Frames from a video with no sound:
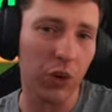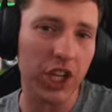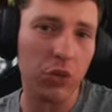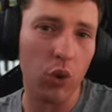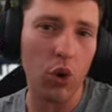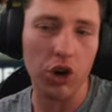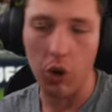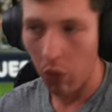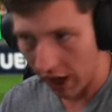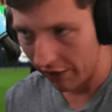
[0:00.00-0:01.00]
and we will
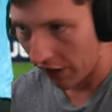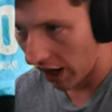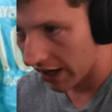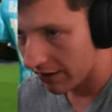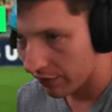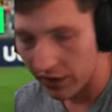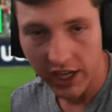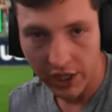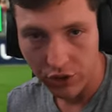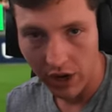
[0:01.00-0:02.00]
qualify for
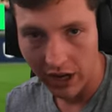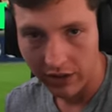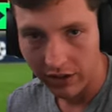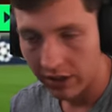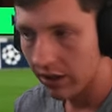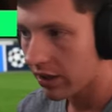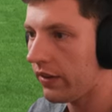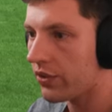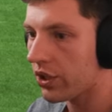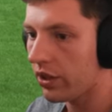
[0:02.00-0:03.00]
the next round.
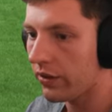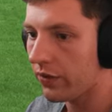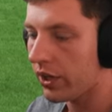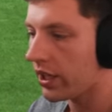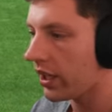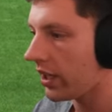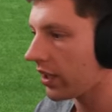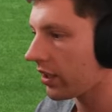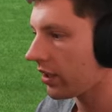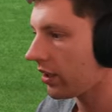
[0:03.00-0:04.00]
Iverson on the free
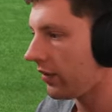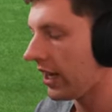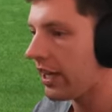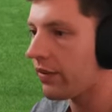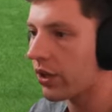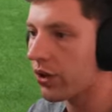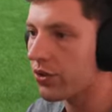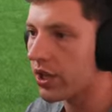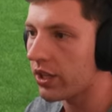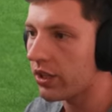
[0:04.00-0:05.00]
kick for
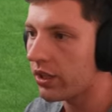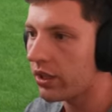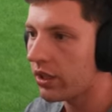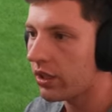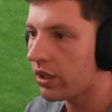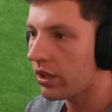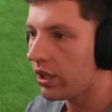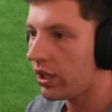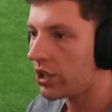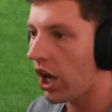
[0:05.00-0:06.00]
Leverkusen.
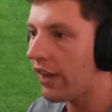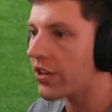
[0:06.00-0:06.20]
It's